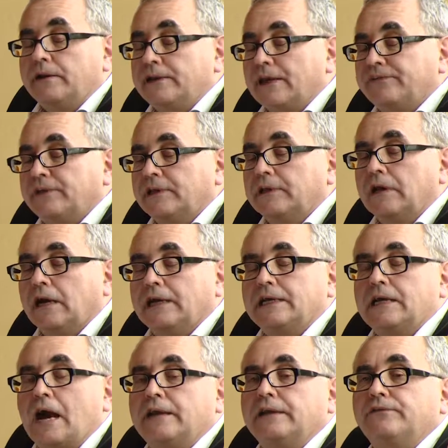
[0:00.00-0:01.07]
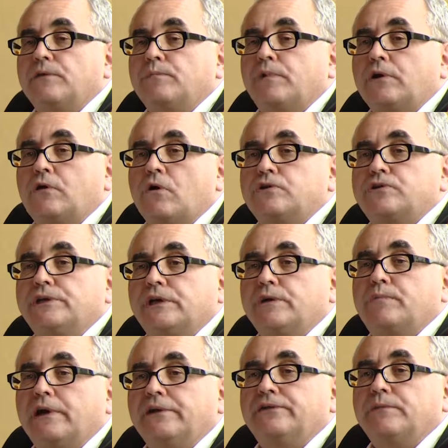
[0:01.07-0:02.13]
regarding the precautionary
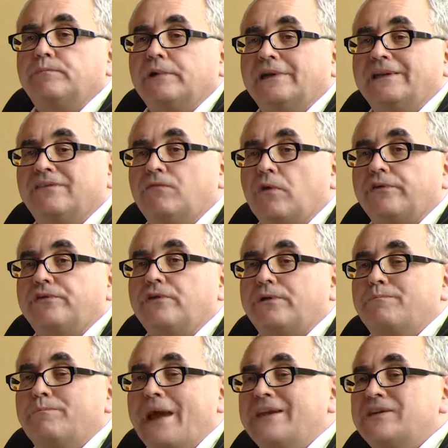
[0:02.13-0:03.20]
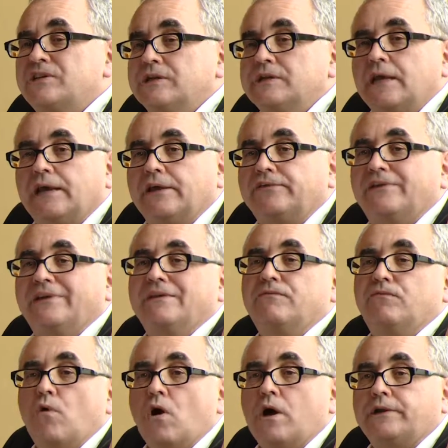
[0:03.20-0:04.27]
principle. It was not mentioned as a
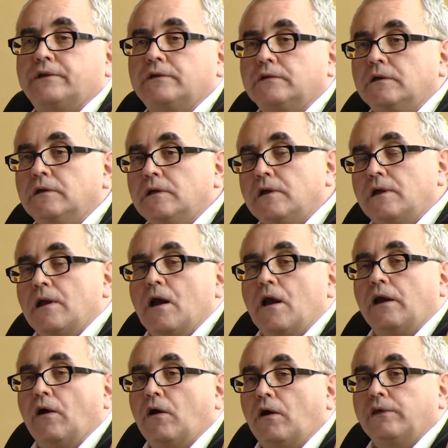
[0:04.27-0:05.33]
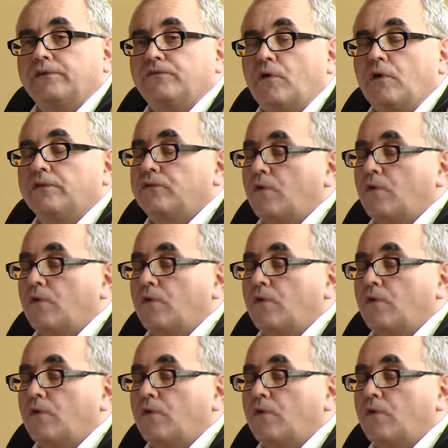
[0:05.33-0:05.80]
word. It was